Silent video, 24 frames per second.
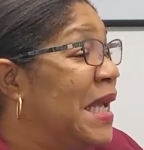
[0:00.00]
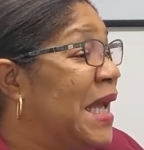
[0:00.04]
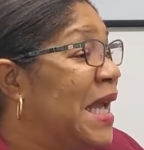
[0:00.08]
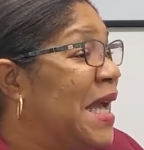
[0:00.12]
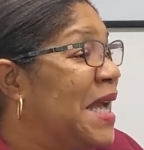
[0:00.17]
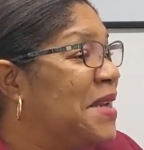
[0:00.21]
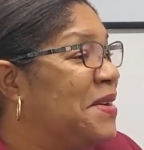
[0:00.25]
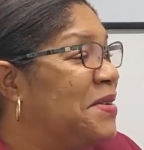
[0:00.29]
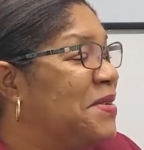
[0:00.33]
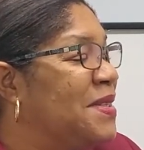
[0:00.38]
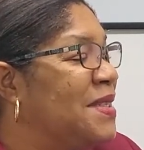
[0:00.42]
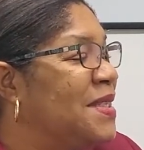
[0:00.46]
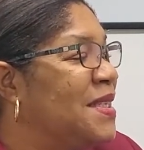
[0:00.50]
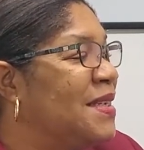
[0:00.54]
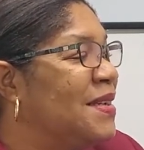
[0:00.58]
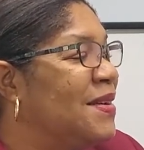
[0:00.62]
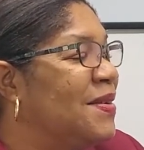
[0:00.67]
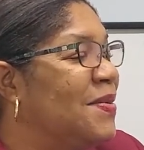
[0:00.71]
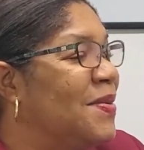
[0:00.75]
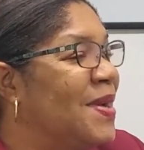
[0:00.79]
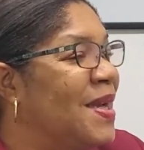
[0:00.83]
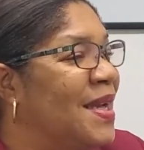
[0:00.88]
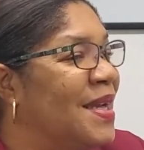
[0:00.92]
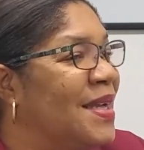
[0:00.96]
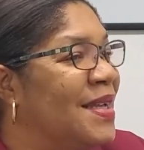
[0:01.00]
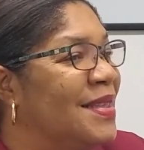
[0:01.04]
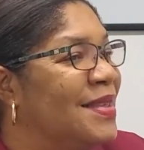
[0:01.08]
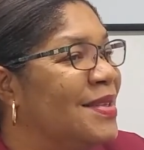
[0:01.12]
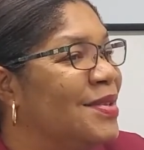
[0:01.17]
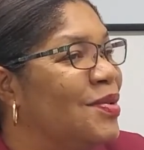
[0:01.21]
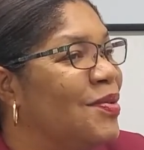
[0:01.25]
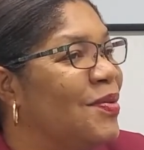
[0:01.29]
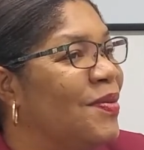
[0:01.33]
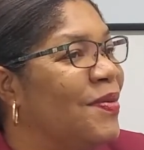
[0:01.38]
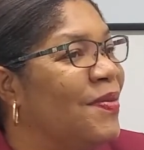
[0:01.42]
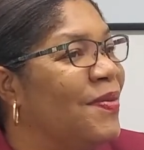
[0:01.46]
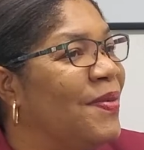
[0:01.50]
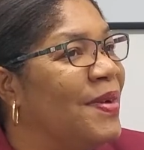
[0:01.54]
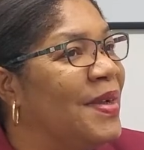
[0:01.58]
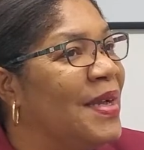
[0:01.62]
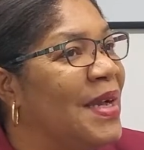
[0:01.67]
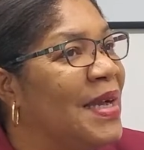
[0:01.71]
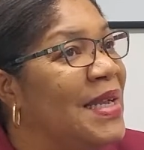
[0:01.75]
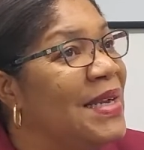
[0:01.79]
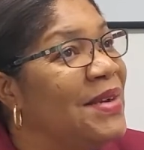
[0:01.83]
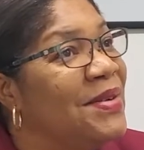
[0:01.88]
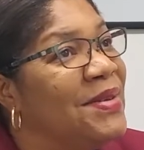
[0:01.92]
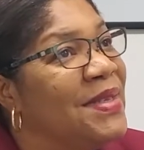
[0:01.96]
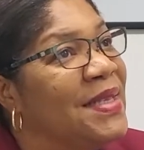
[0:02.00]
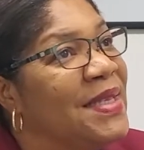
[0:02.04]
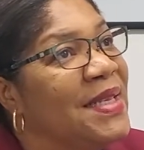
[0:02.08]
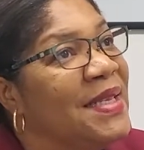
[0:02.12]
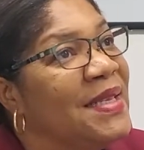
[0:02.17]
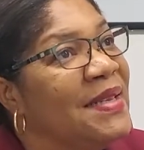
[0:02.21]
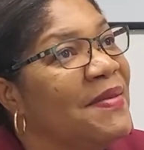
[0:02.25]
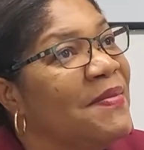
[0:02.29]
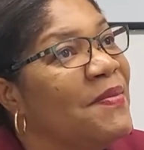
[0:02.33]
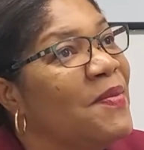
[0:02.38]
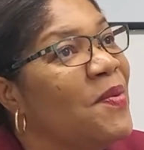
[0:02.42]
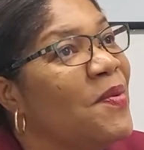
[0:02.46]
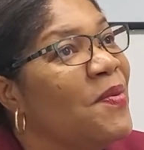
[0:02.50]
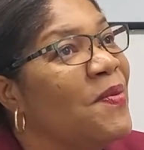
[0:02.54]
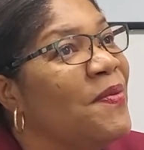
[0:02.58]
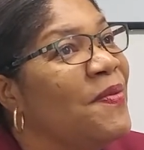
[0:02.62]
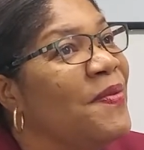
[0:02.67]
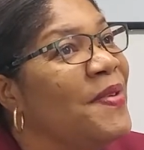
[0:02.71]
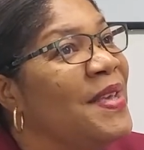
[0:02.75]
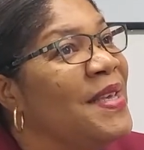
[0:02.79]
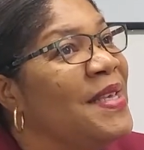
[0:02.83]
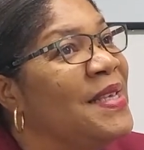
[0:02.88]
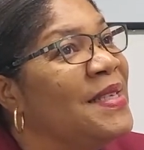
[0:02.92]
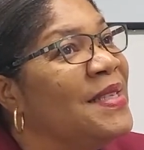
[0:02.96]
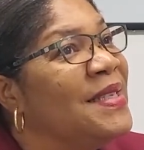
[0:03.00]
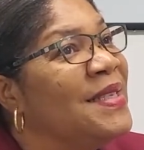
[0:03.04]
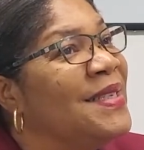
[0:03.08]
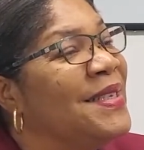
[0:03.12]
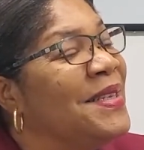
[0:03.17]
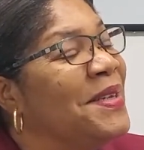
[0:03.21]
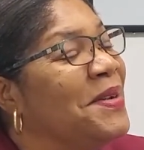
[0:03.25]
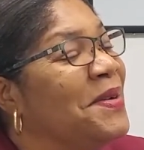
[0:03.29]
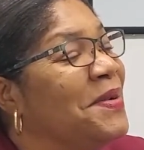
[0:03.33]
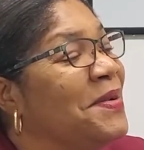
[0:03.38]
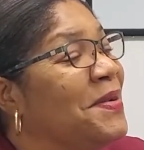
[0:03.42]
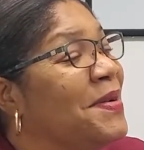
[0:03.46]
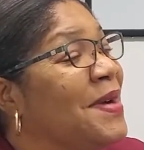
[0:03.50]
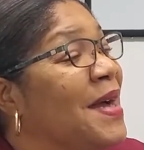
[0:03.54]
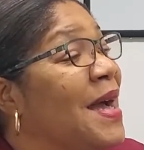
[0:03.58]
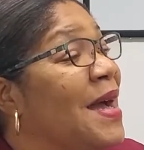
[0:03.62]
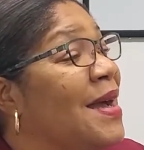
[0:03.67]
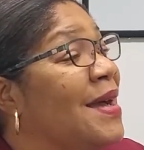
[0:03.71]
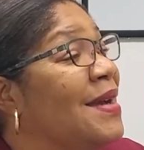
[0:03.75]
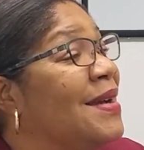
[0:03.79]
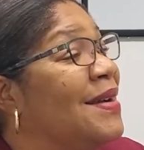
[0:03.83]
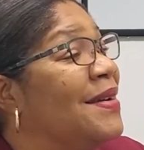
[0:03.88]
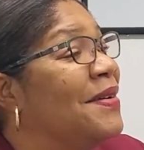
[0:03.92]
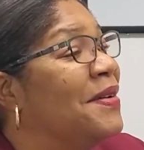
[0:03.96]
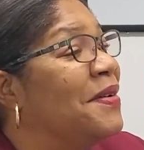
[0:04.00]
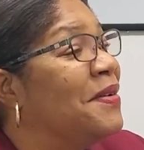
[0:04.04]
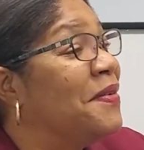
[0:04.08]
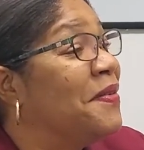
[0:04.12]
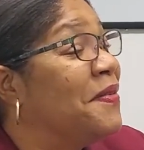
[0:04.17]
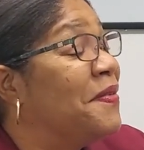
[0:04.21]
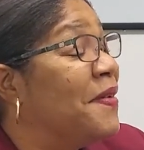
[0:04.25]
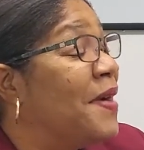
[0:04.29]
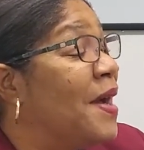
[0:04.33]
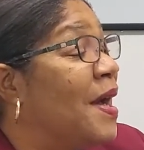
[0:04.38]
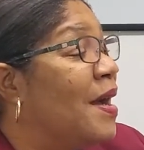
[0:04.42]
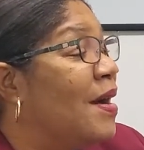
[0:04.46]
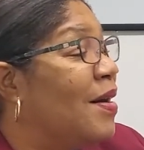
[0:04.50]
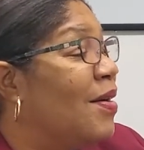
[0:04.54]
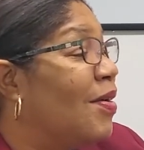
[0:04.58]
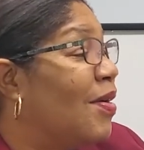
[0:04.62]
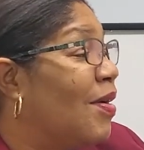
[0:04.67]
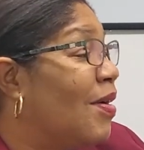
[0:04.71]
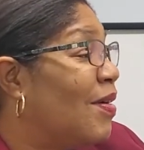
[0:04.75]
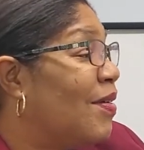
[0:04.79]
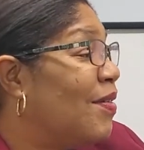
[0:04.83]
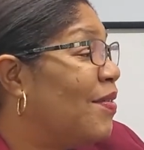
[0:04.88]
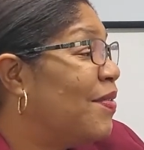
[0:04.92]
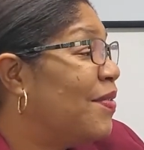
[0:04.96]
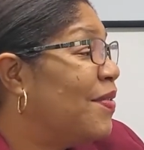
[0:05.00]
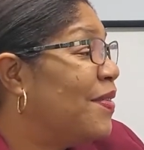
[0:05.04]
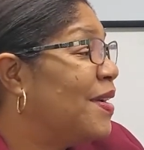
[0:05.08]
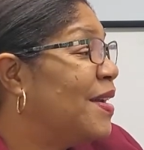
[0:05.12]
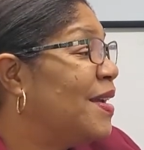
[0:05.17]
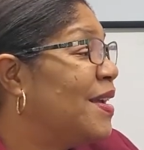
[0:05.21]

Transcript: I don't think I don't think the movies, are far off